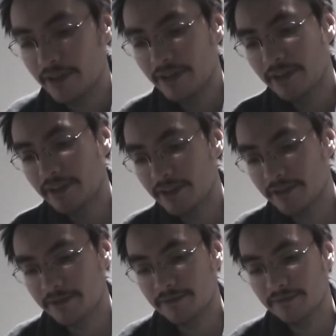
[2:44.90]

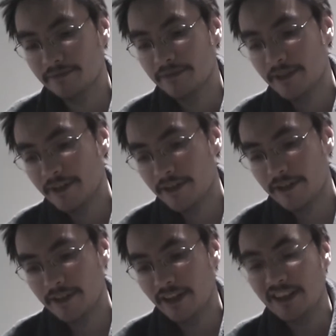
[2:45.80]

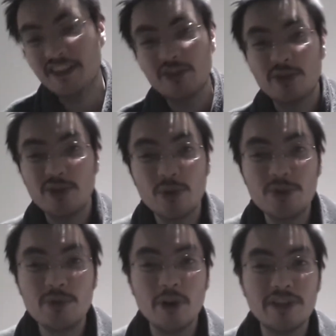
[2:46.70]
That just
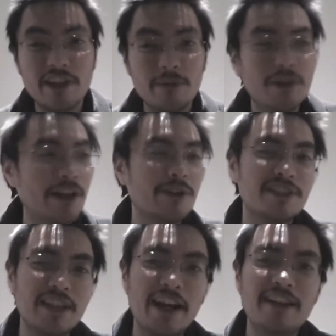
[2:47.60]
shows you how terrible our
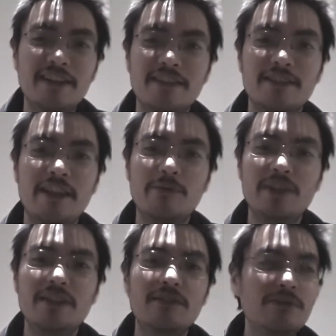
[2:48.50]
side is, that
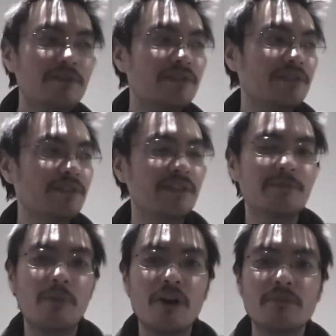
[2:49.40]
we lose to the
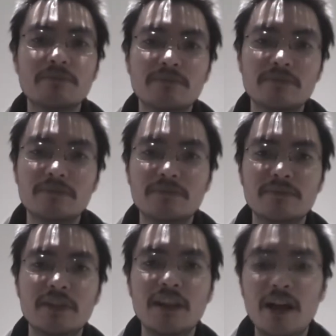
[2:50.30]
bottom
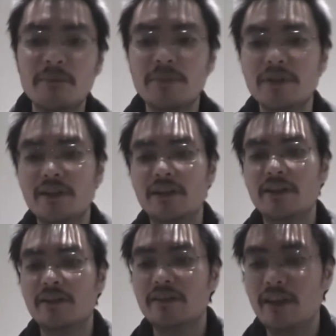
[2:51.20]
club
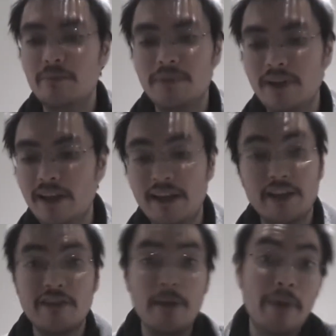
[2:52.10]
that played like
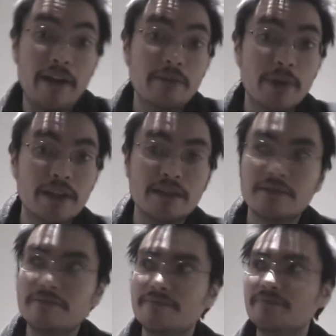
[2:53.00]
crap anyway.
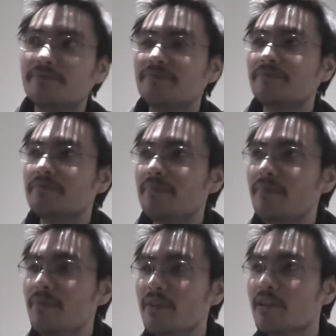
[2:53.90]

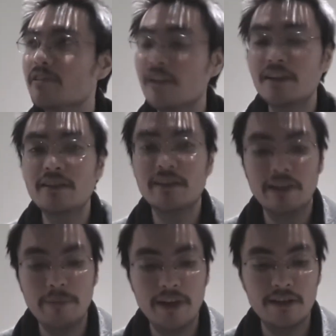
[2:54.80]
Granted, they
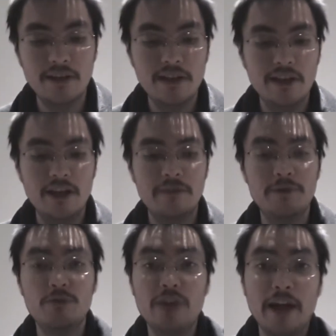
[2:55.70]
made a
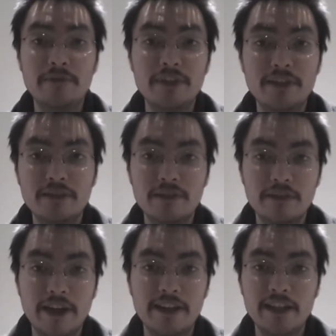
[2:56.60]
few diving
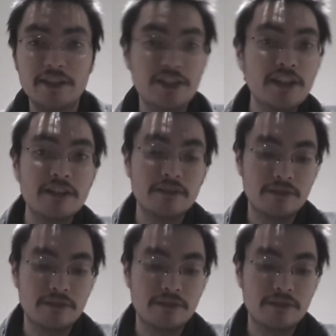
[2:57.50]
and they cheated.